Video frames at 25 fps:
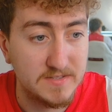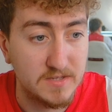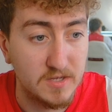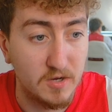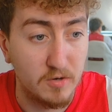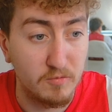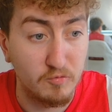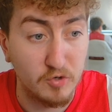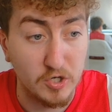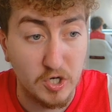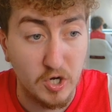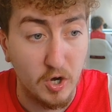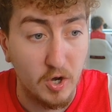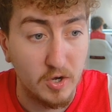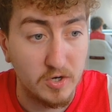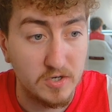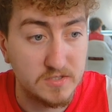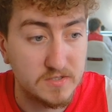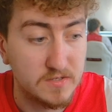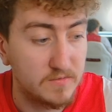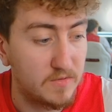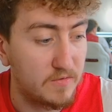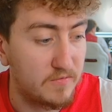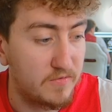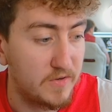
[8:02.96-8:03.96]
that, regardless
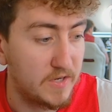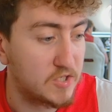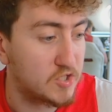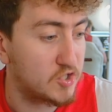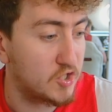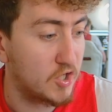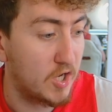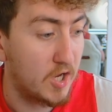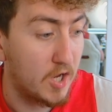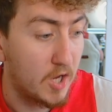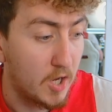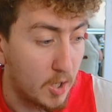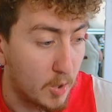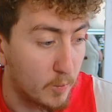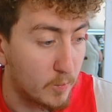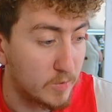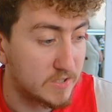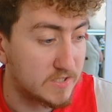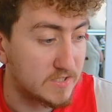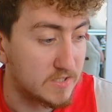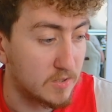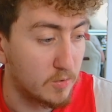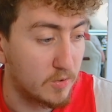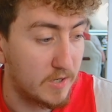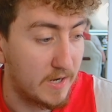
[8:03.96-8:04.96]
of the fixture, we're
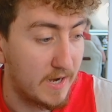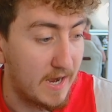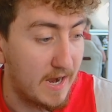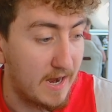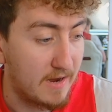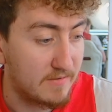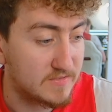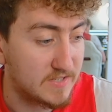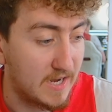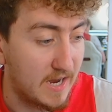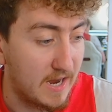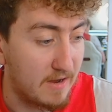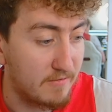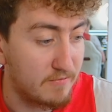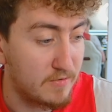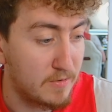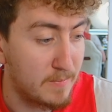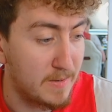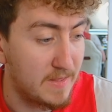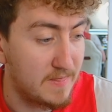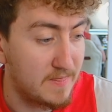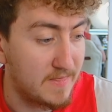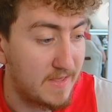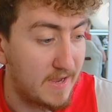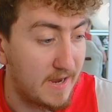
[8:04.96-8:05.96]
still going to have him
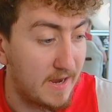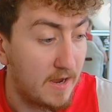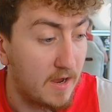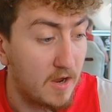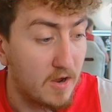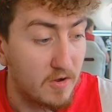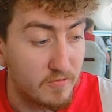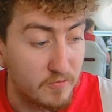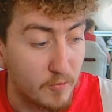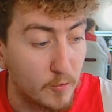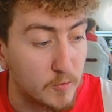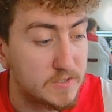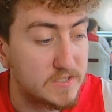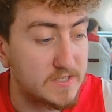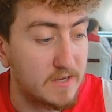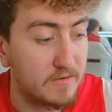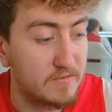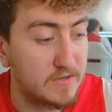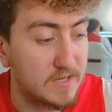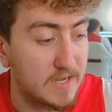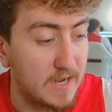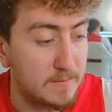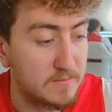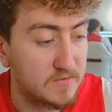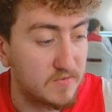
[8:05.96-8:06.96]
in there. 47
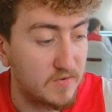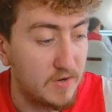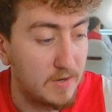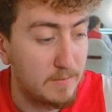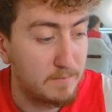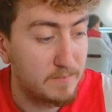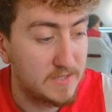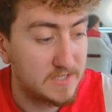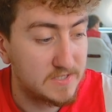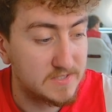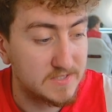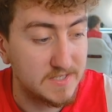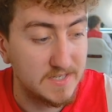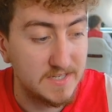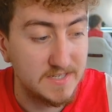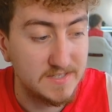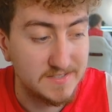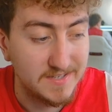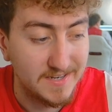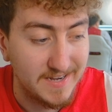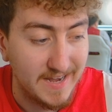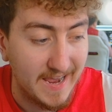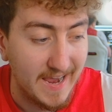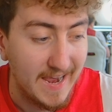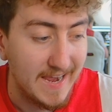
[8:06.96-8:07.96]
games for him this
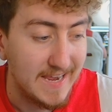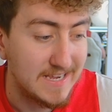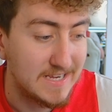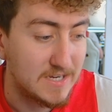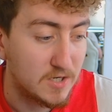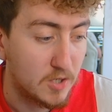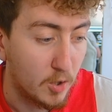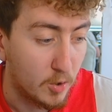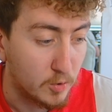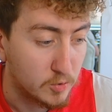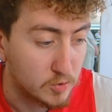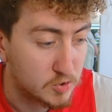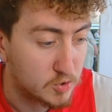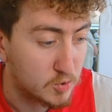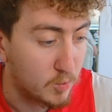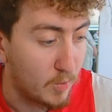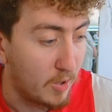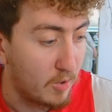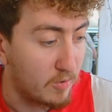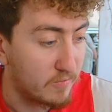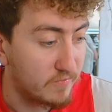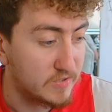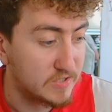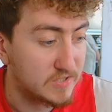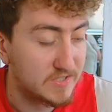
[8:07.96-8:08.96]
season, 8 goals,
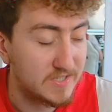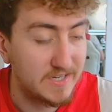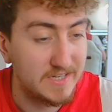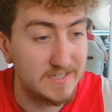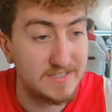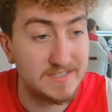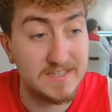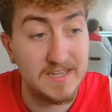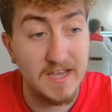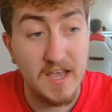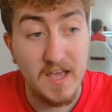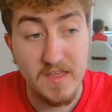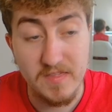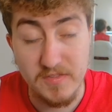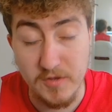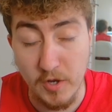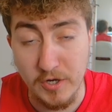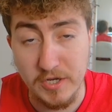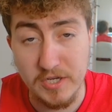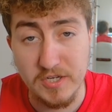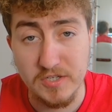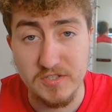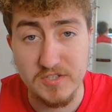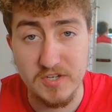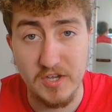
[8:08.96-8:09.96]
12 assists. The only
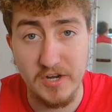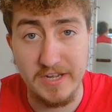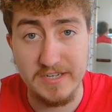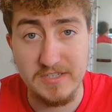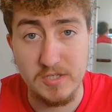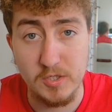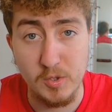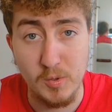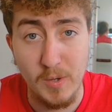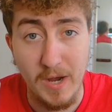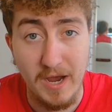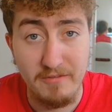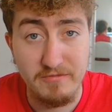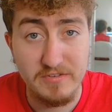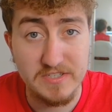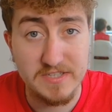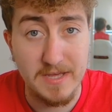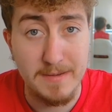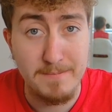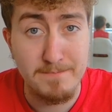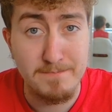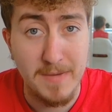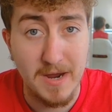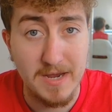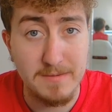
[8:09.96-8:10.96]
concern I do have is there
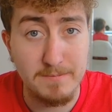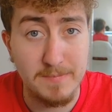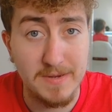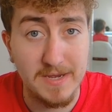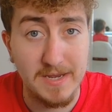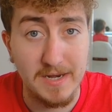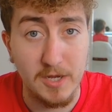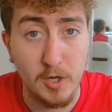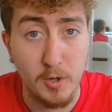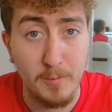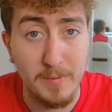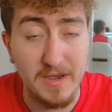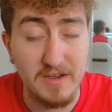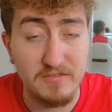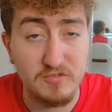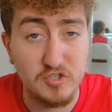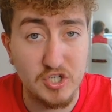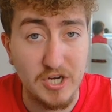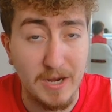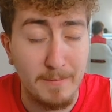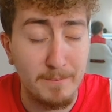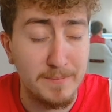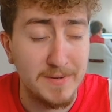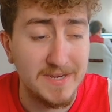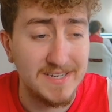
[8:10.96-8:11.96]
might be a little bit of
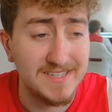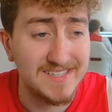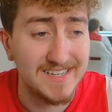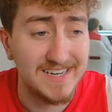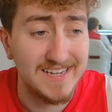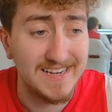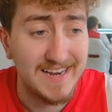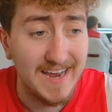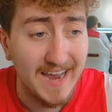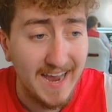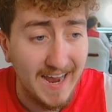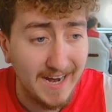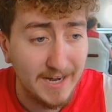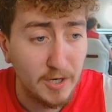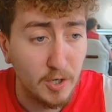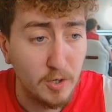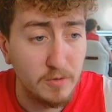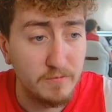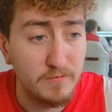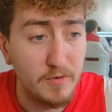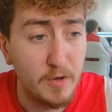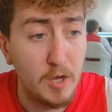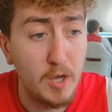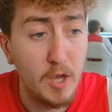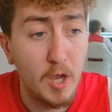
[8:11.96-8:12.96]
Champions League
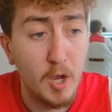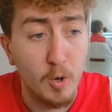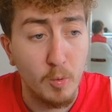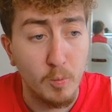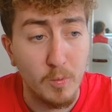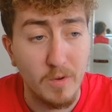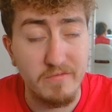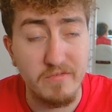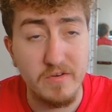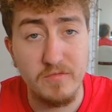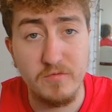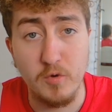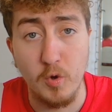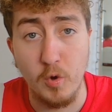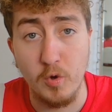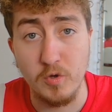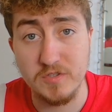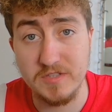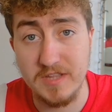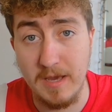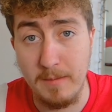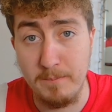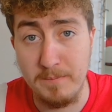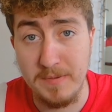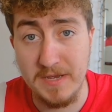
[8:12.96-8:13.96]
hangover, with of course
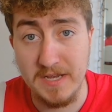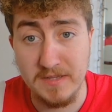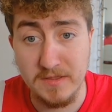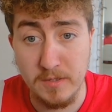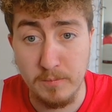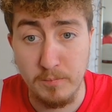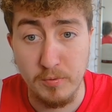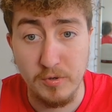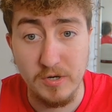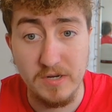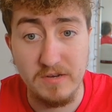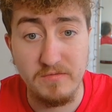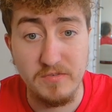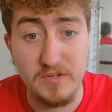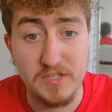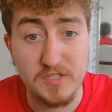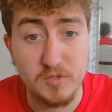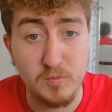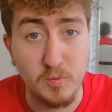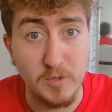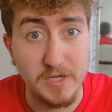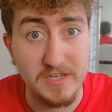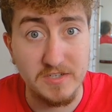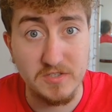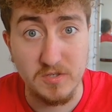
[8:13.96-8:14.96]
that being the previous
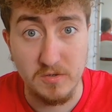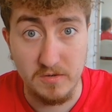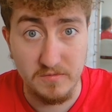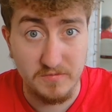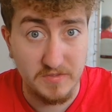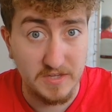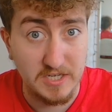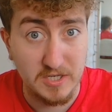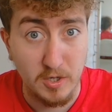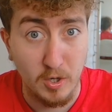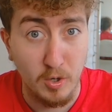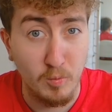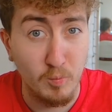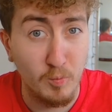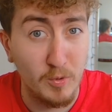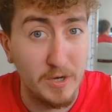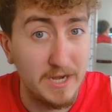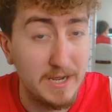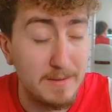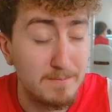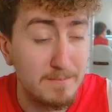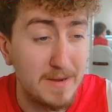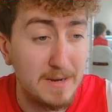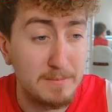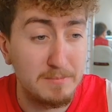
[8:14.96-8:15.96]
week. So if they go and win
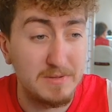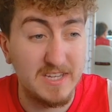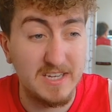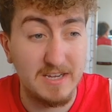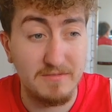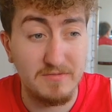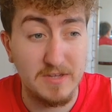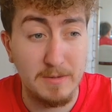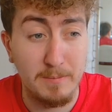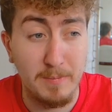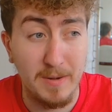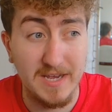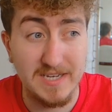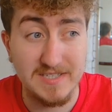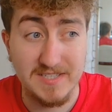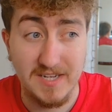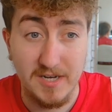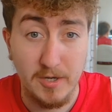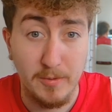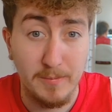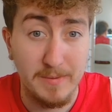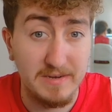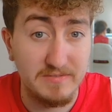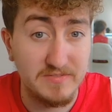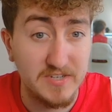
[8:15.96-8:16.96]
it, maybe they give their players a little
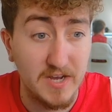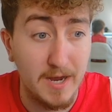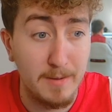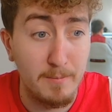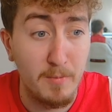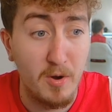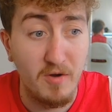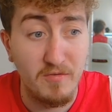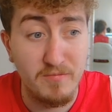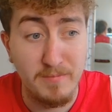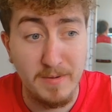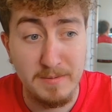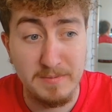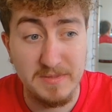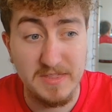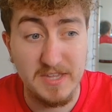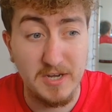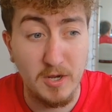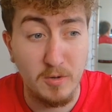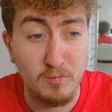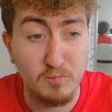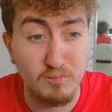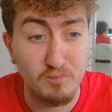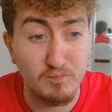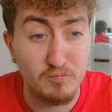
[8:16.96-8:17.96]
bit of time off, maybe they
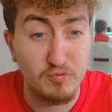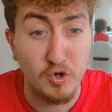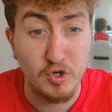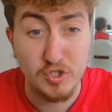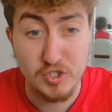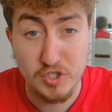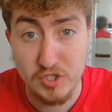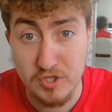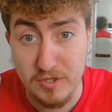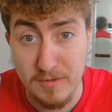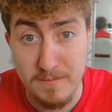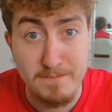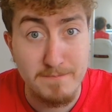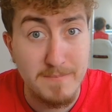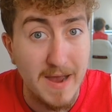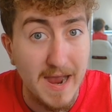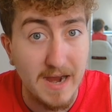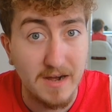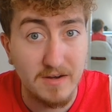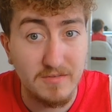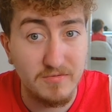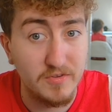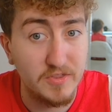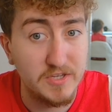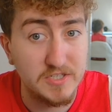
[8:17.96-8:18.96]
don't rush them
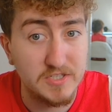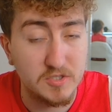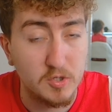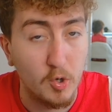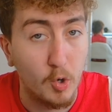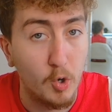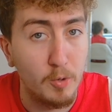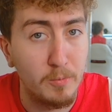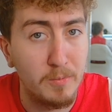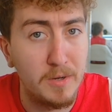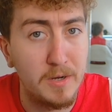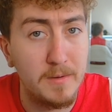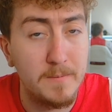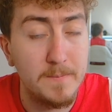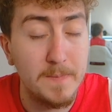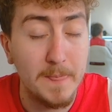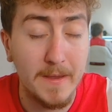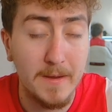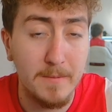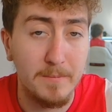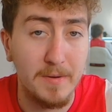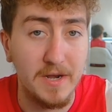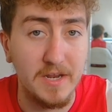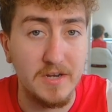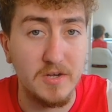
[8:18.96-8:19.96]
back for this tournament.
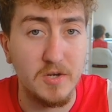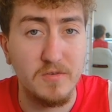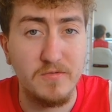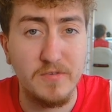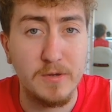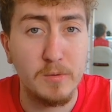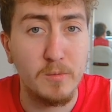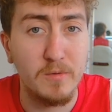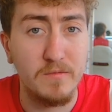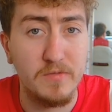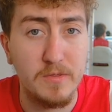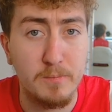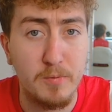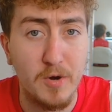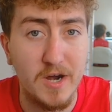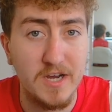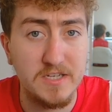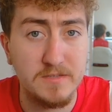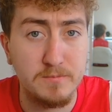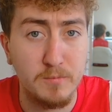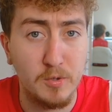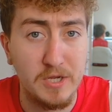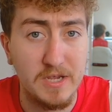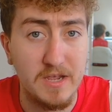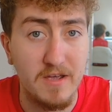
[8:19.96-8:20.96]
But I do think with the prize
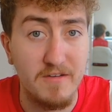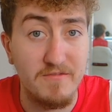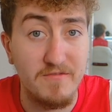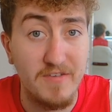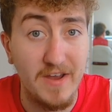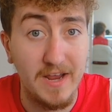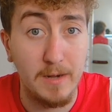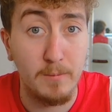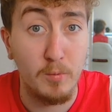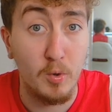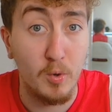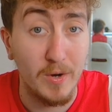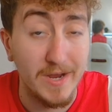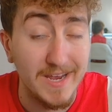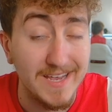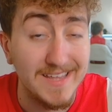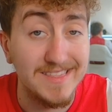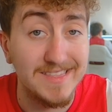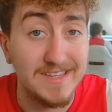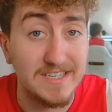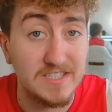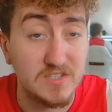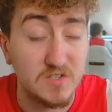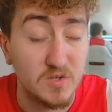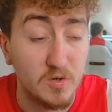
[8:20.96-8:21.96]
money available in
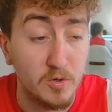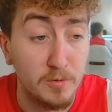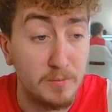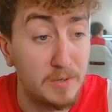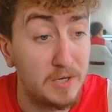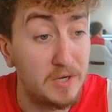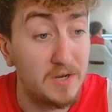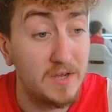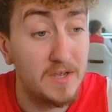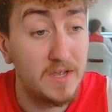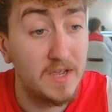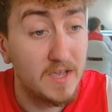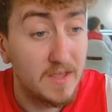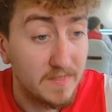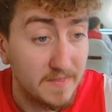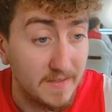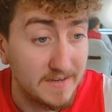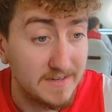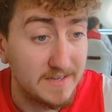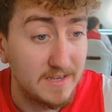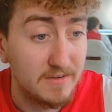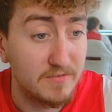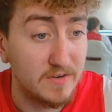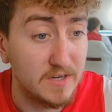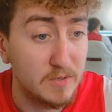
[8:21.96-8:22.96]
this tournament, they
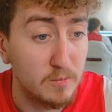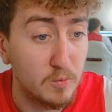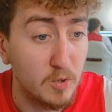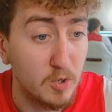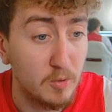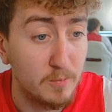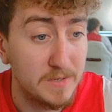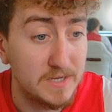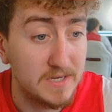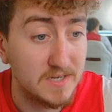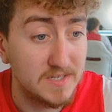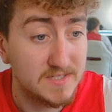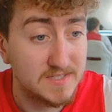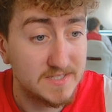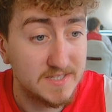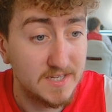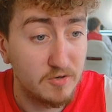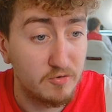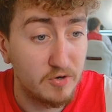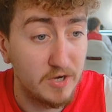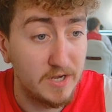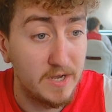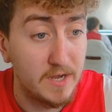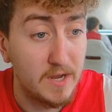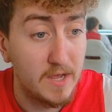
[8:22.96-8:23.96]
definitely will be
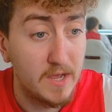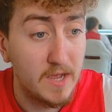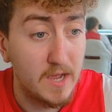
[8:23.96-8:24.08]
considering